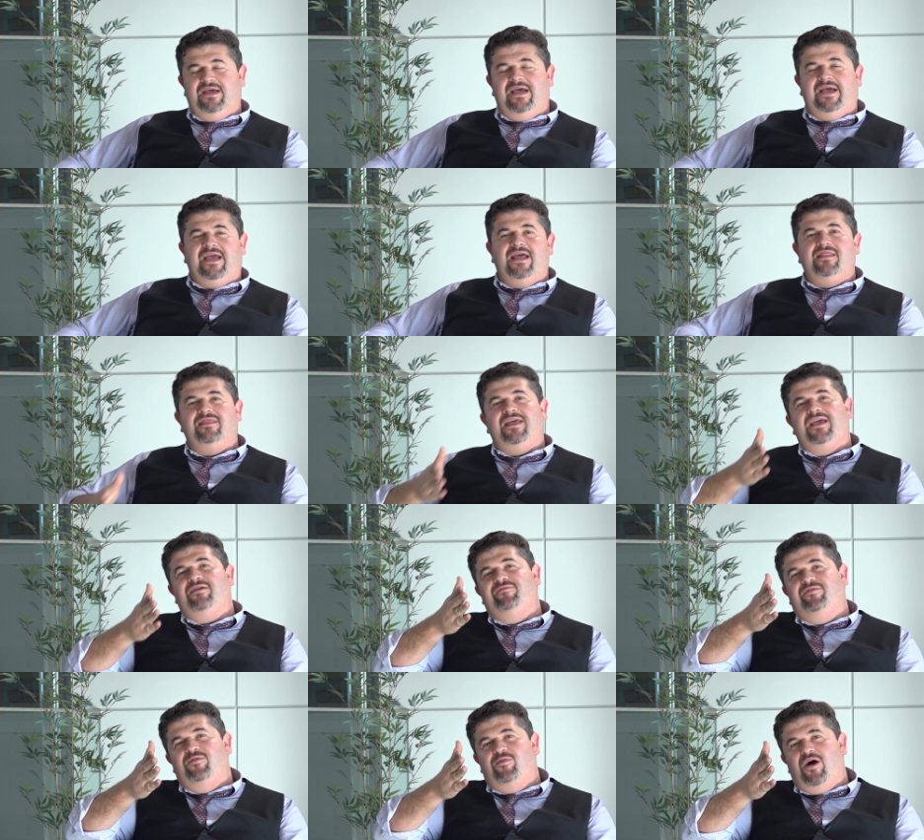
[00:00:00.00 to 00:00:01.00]
Again, thank you
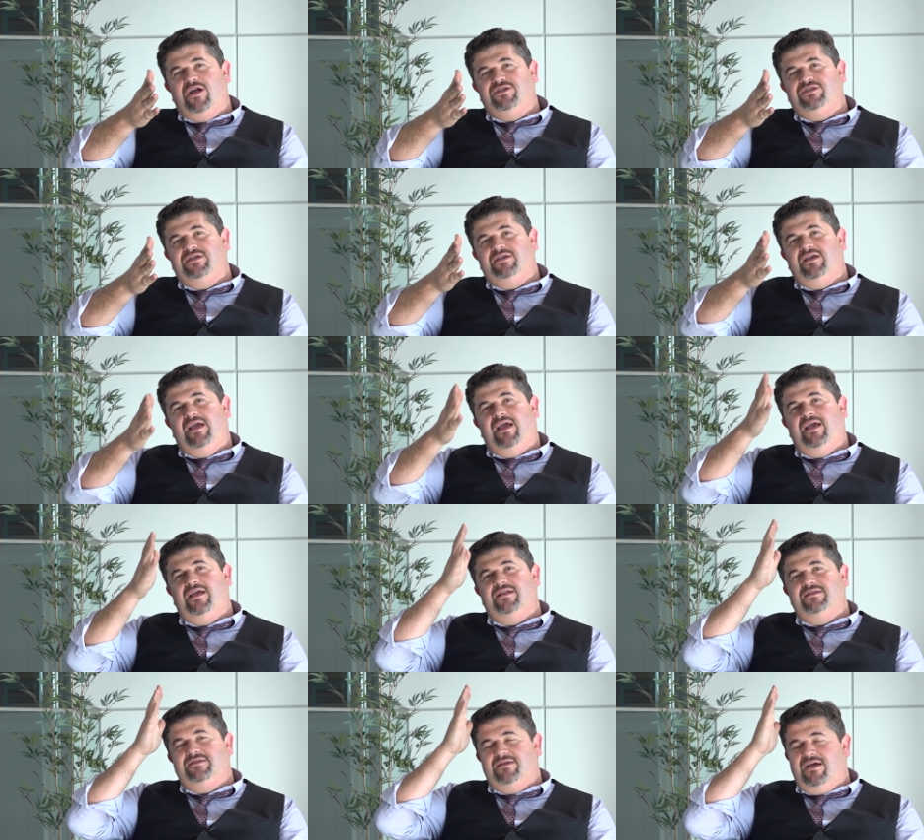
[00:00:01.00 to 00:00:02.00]
for watching,
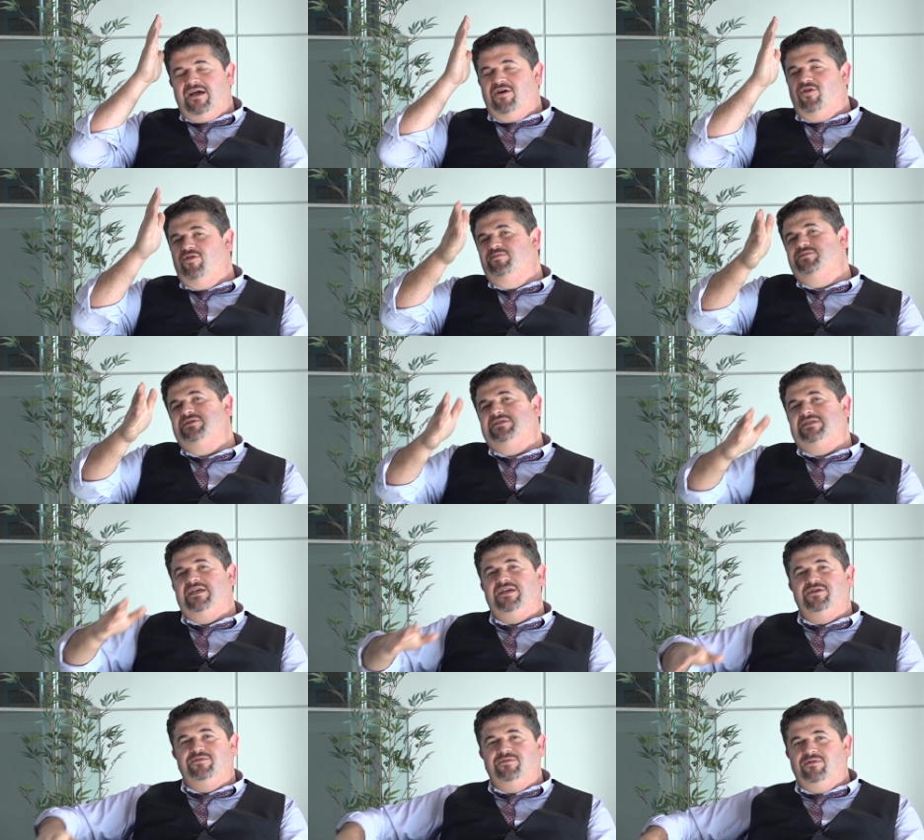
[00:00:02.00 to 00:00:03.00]
and I hope to see
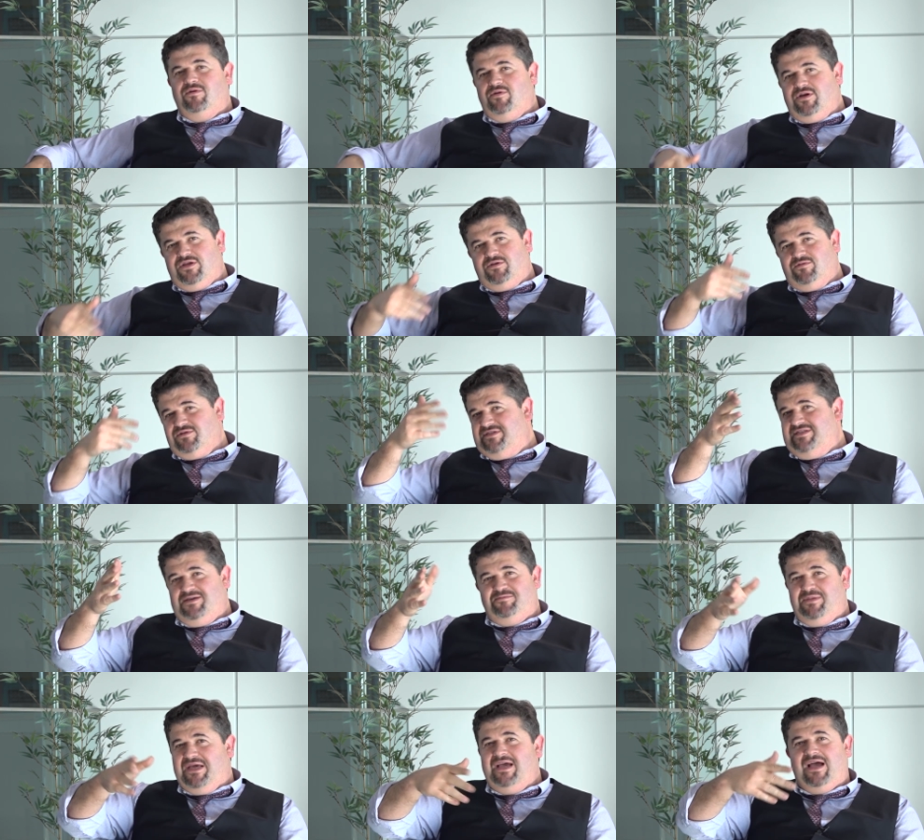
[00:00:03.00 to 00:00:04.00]
you, or you will see
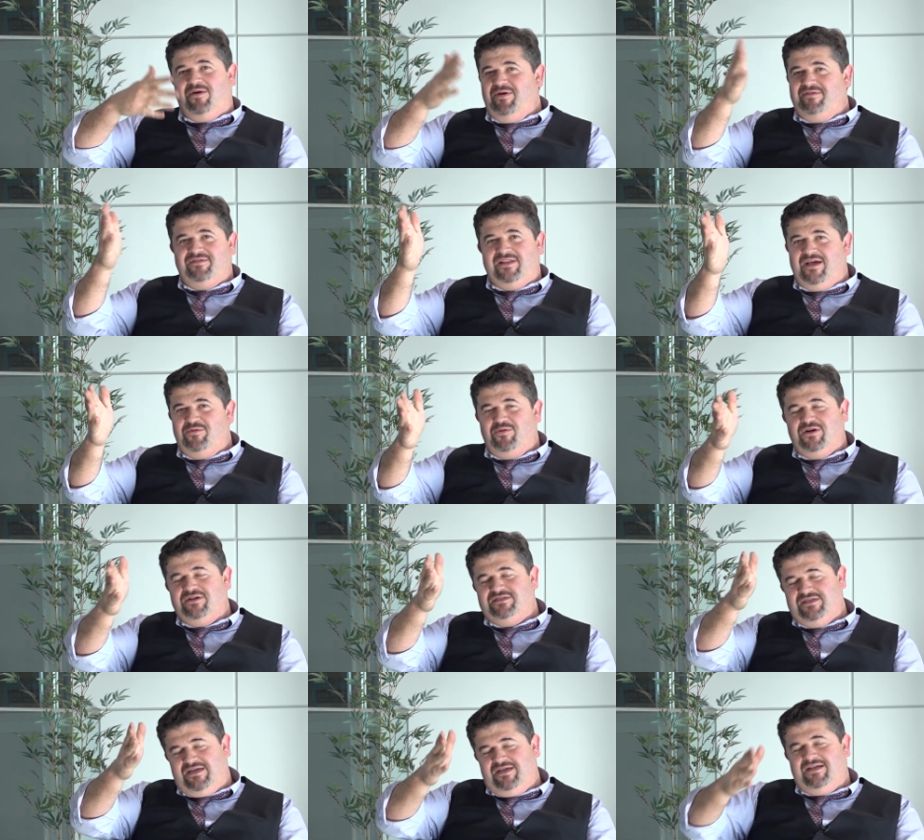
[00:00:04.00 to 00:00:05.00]
me, however that
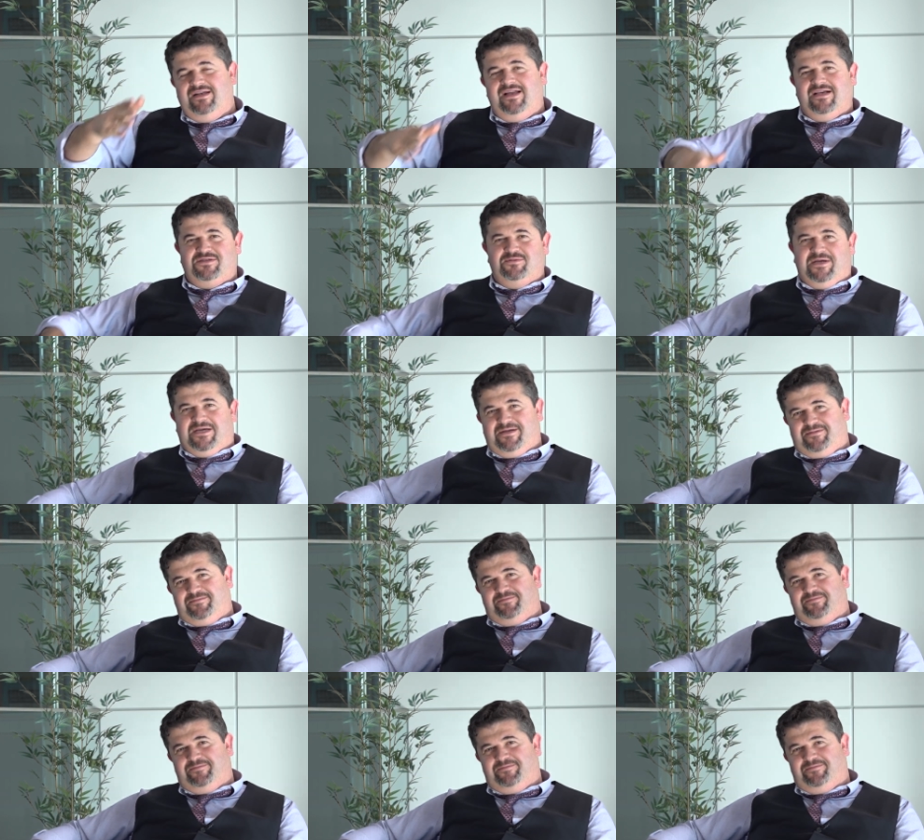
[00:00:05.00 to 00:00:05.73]
works, next week.